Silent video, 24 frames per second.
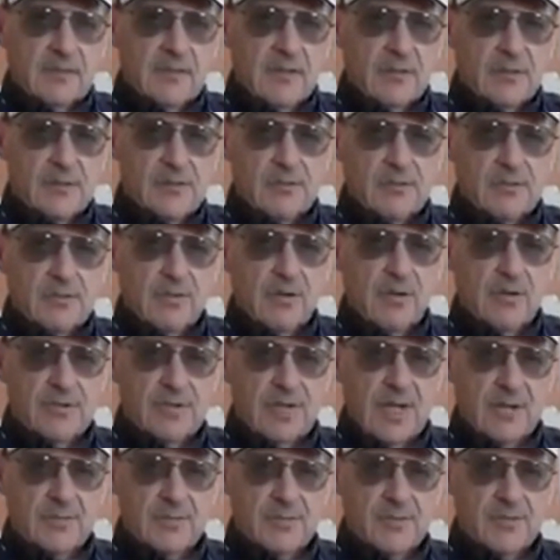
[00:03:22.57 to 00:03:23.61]
I was doing
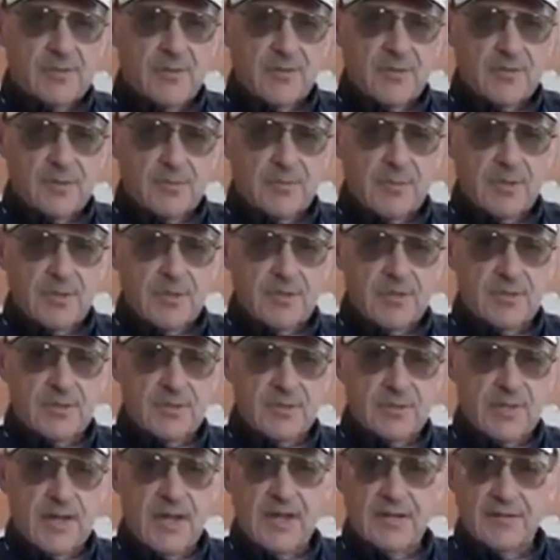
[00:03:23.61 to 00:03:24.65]
autopsies on those monkeys
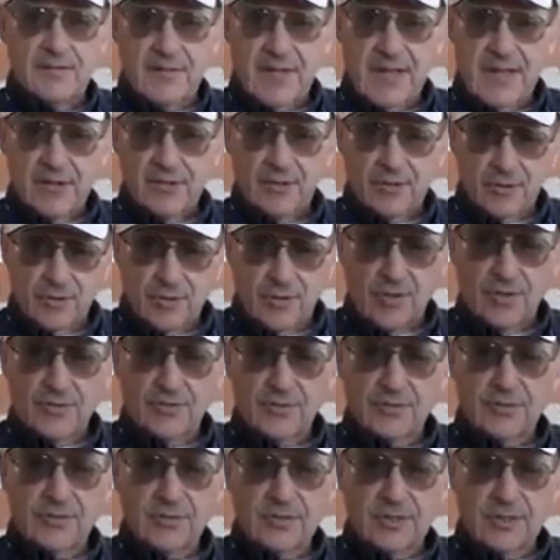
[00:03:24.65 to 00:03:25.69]
that died of natural
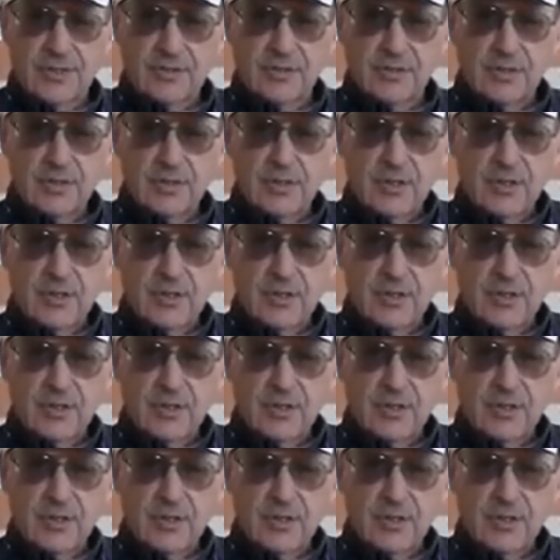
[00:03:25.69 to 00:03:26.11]
causes again.